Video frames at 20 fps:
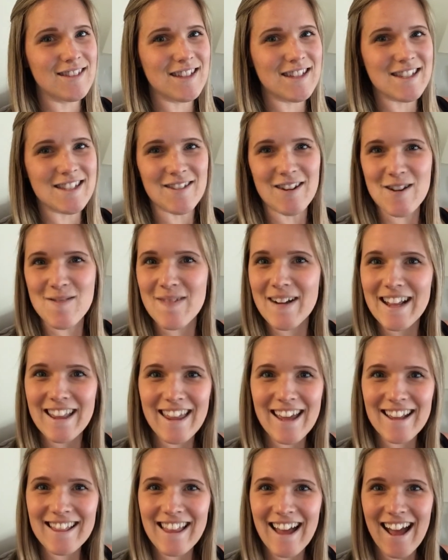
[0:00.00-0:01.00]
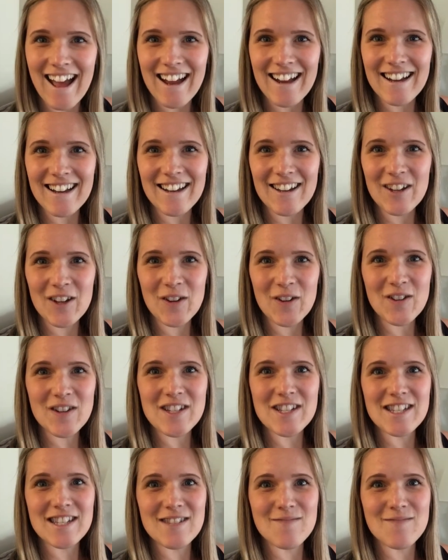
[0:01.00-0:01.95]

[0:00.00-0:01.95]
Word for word: Is there anybody like that who